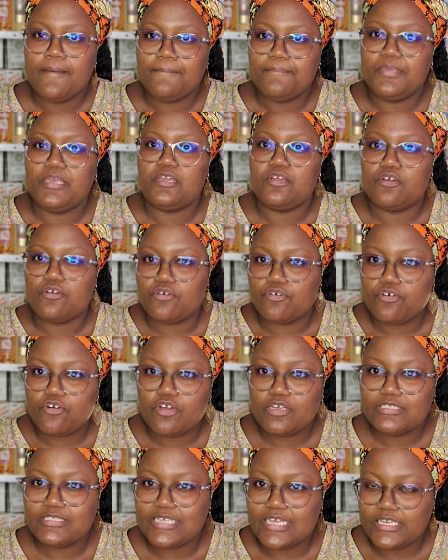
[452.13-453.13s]
Make a
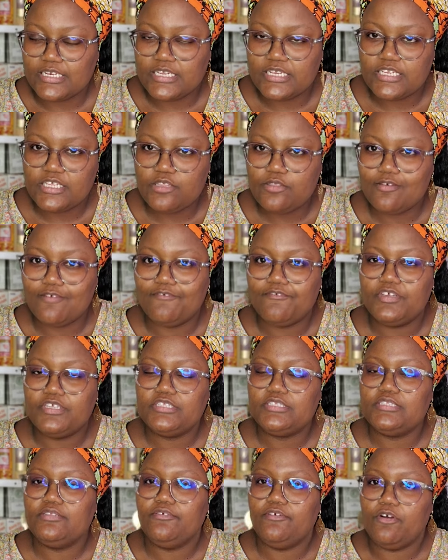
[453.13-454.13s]
cross underneath your feet,